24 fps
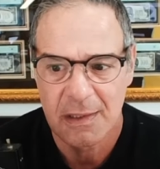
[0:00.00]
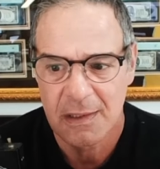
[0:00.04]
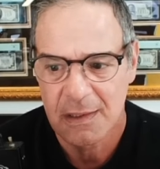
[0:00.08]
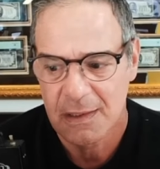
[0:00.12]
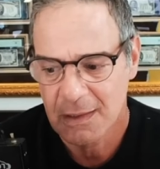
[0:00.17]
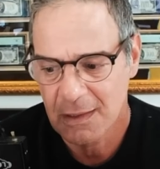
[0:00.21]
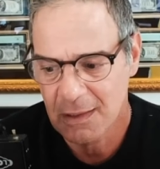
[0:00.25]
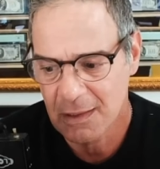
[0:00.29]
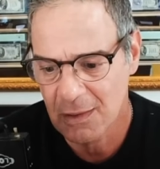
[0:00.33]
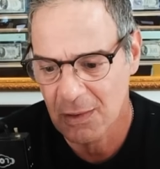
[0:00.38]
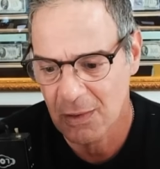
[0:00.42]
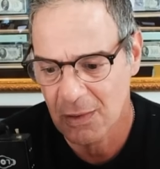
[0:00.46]

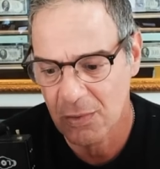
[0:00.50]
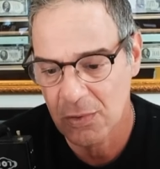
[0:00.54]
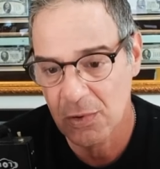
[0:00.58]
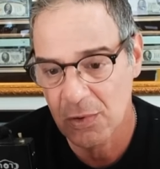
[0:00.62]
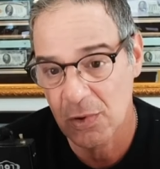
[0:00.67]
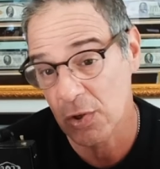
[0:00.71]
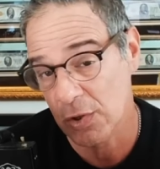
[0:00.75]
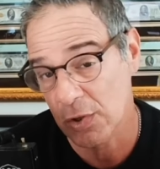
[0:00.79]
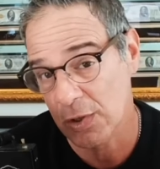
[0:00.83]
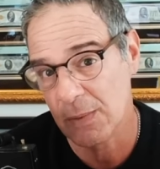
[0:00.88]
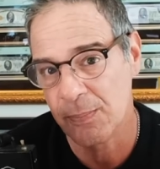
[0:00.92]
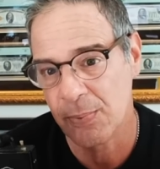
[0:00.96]
you know,
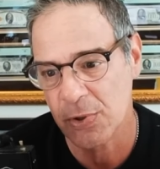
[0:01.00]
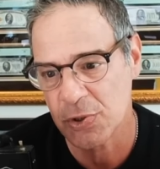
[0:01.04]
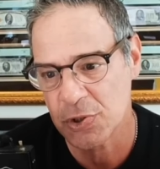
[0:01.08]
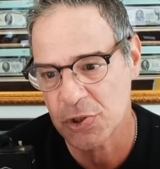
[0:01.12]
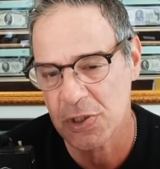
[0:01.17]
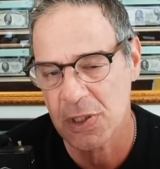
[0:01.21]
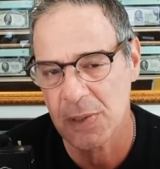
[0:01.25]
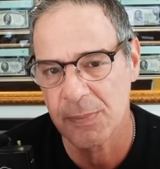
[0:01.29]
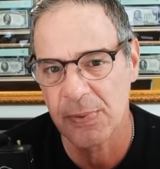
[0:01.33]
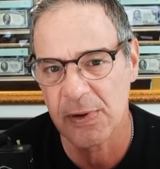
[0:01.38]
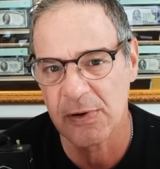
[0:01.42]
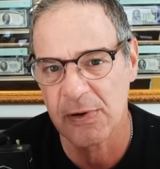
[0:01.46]
could it push it
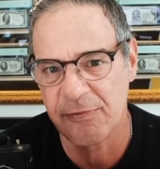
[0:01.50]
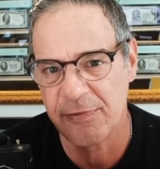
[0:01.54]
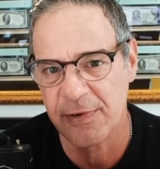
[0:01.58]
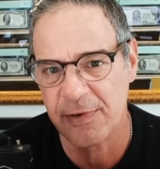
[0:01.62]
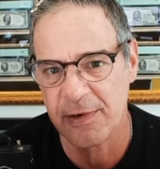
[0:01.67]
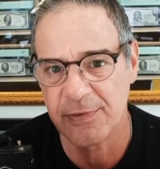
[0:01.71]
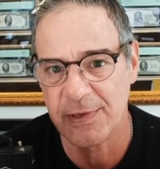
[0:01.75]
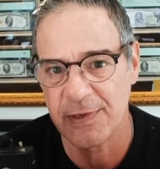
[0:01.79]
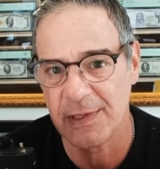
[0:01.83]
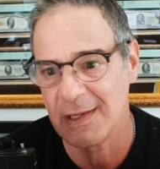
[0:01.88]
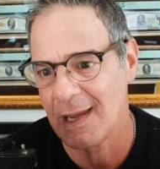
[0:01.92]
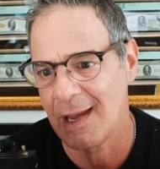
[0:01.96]
above
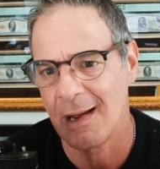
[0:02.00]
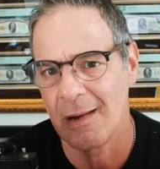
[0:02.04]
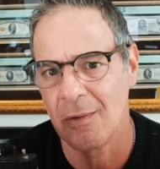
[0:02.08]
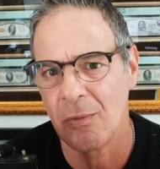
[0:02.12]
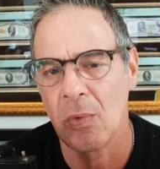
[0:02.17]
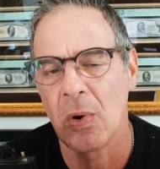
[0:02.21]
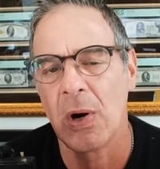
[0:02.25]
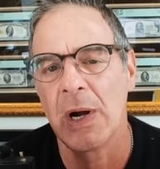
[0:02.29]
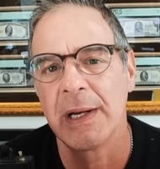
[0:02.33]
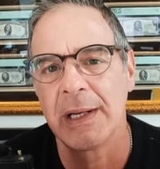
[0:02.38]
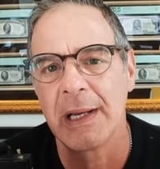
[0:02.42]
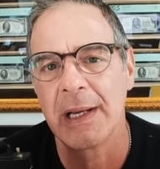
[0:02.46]
50? Yeah,
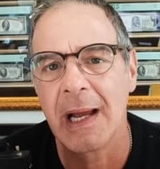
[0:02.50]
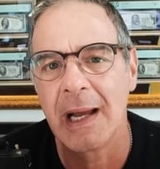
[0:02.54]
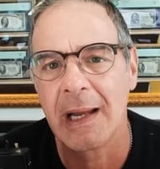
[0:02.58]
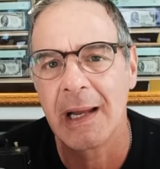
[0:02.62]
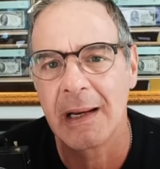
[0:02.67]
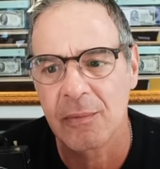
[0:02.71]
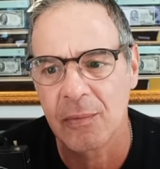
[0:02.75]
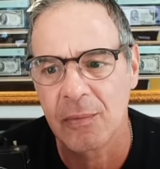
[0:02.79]
why not?